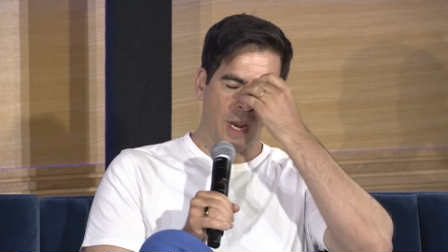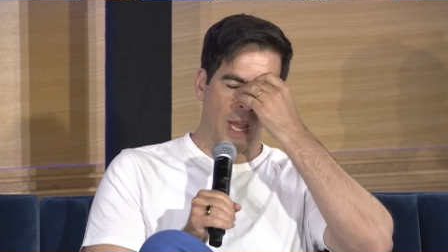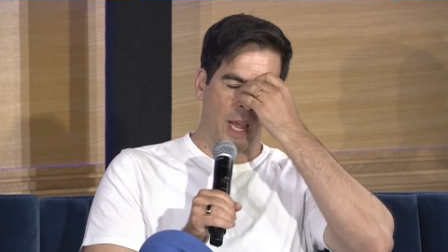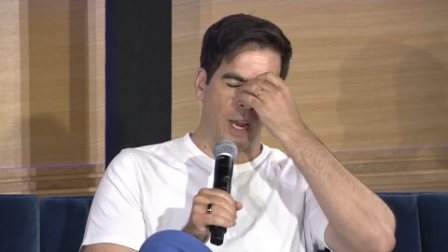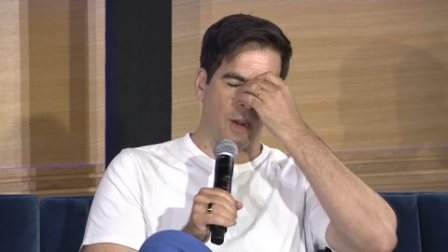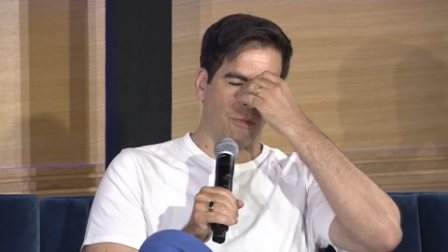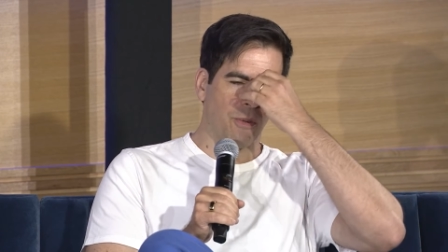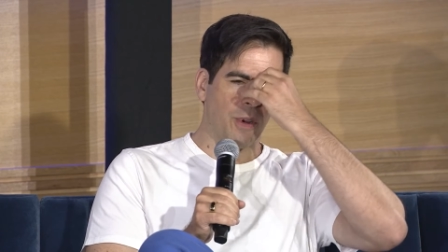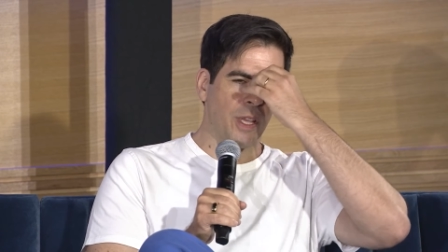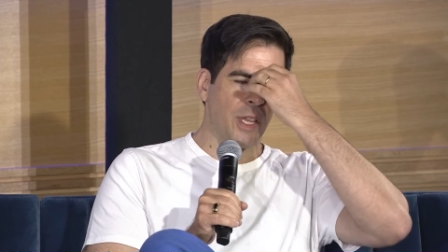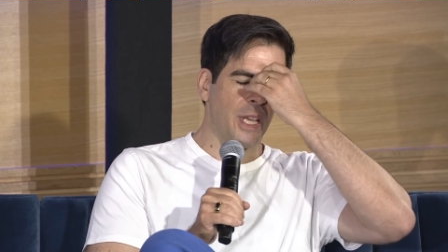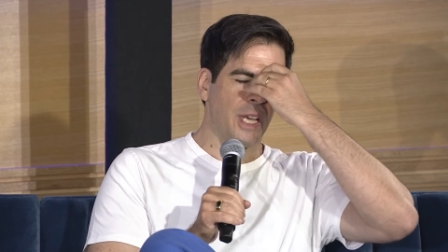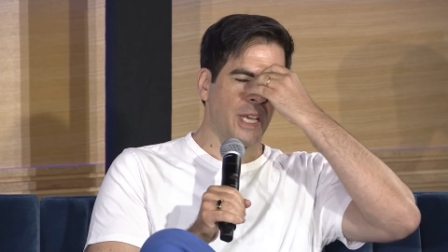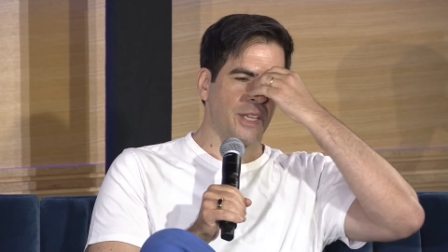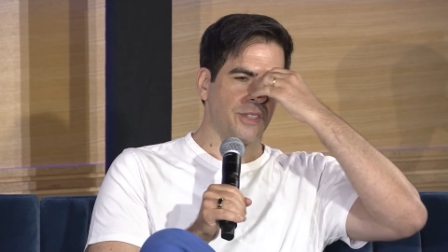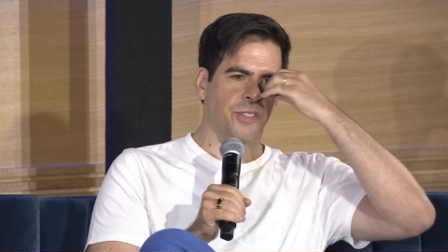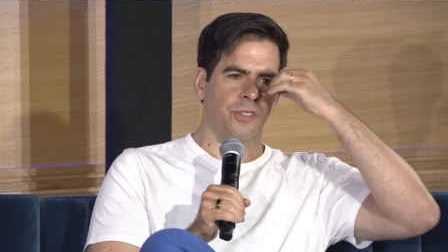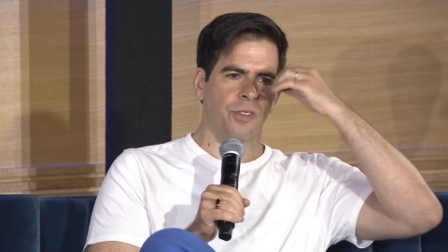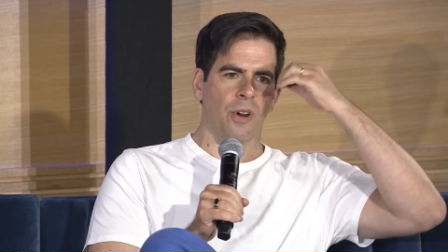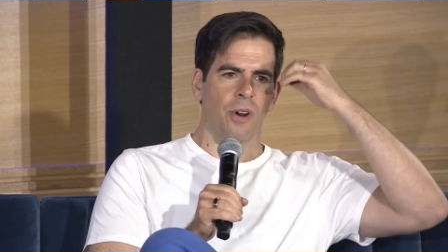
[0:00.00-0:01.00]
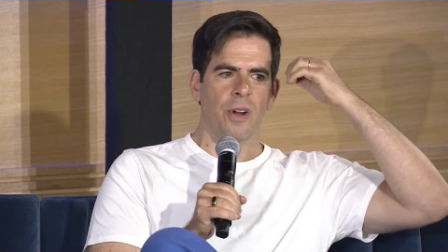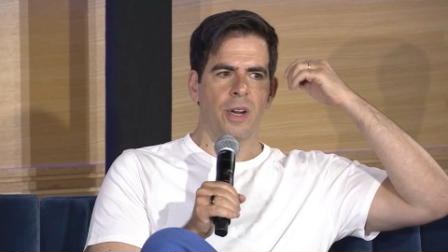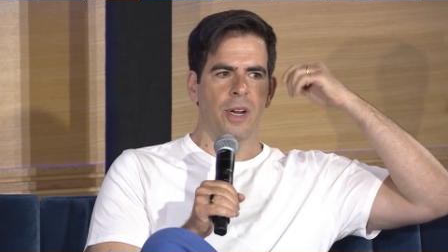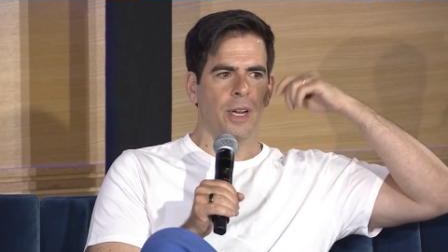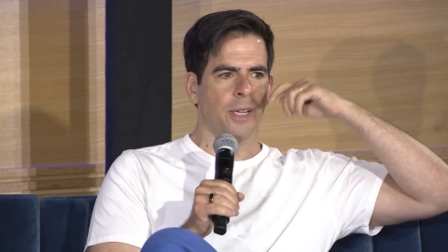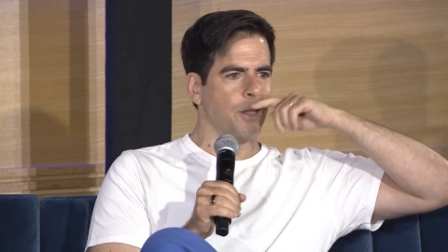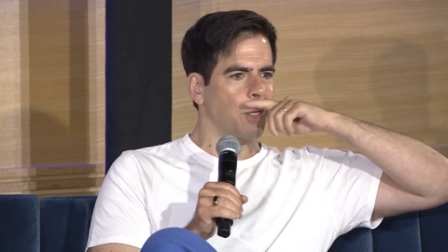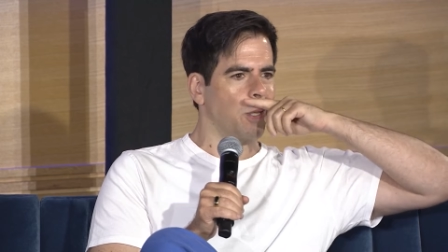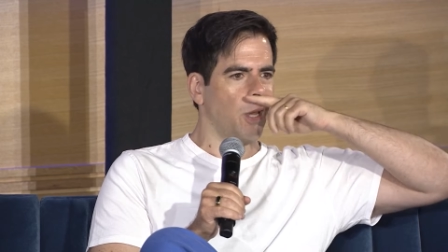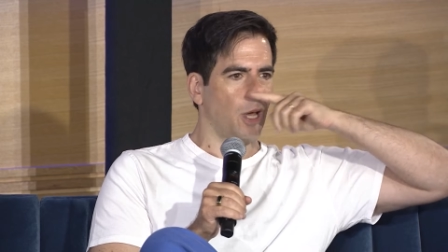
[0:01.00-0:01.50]
And really, it started
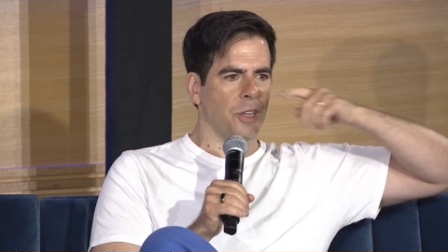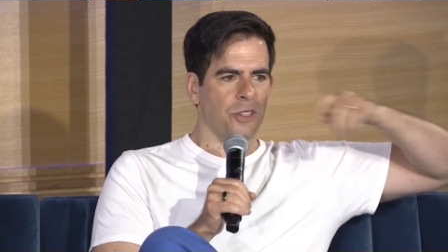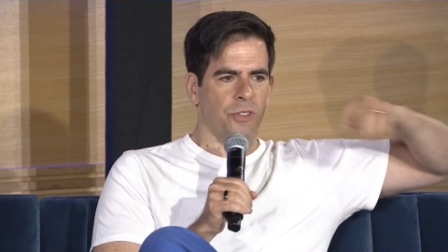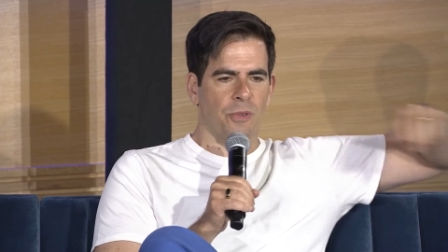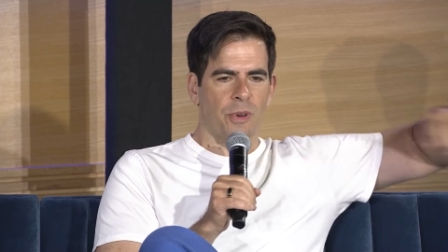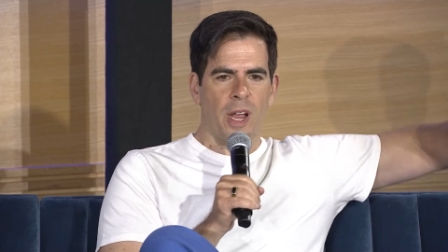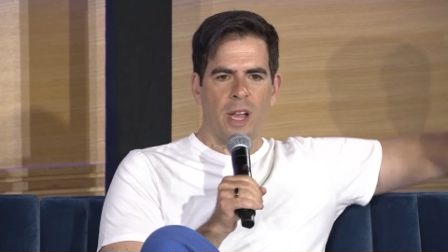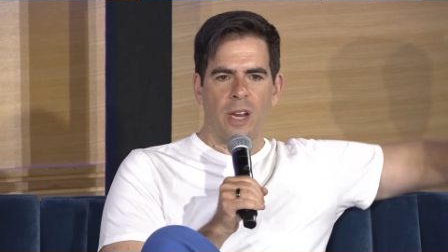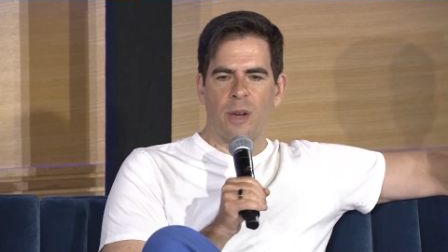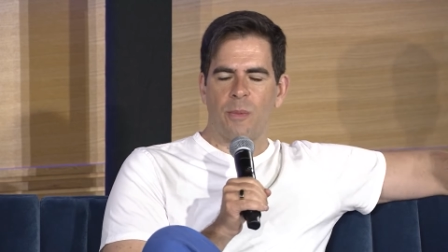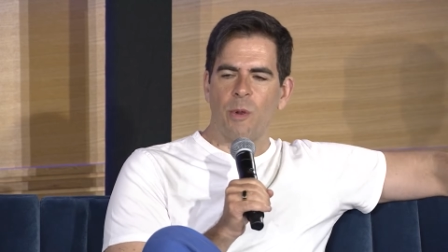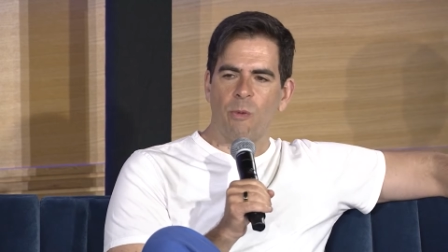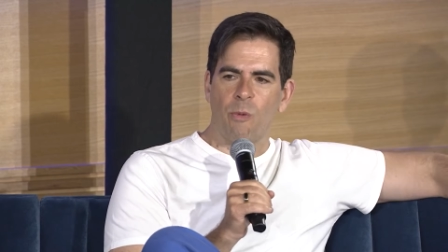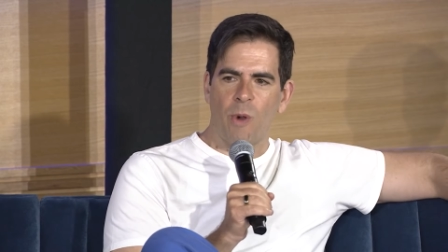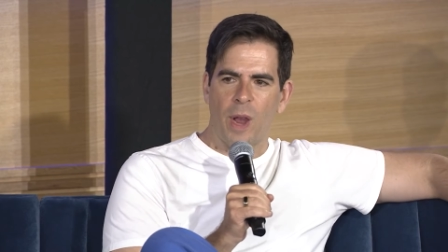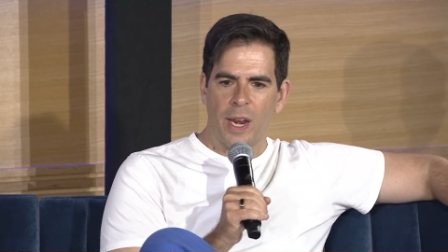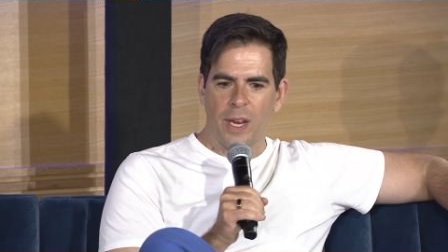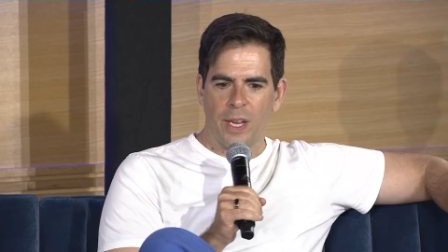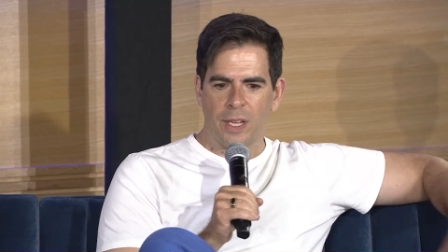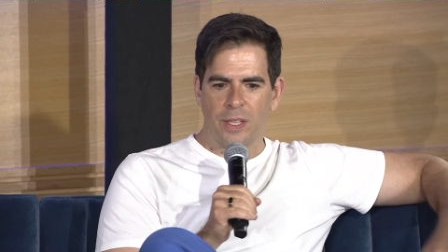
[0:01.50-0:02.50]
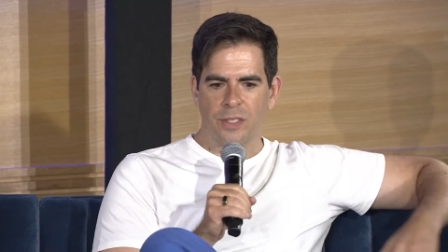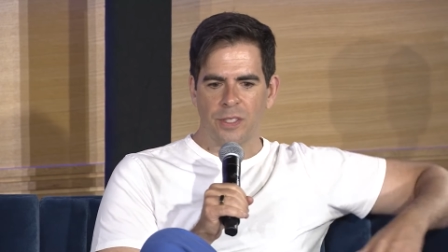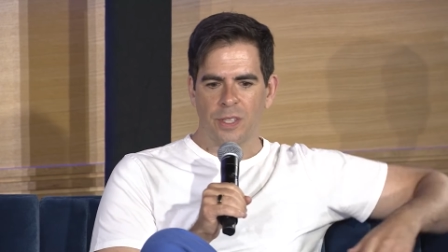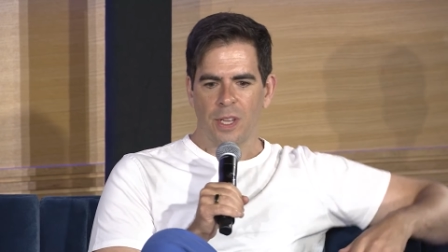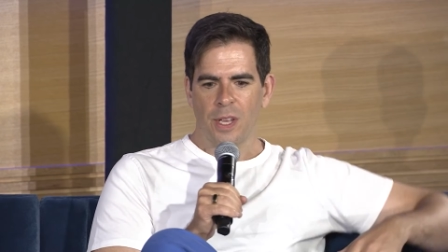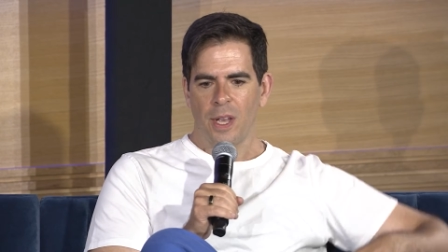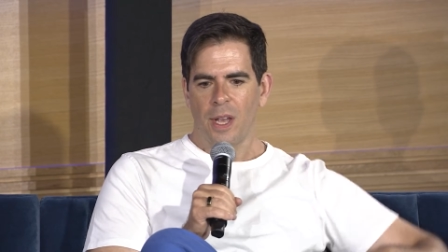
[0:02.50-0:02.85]
as a luxury item at weddings,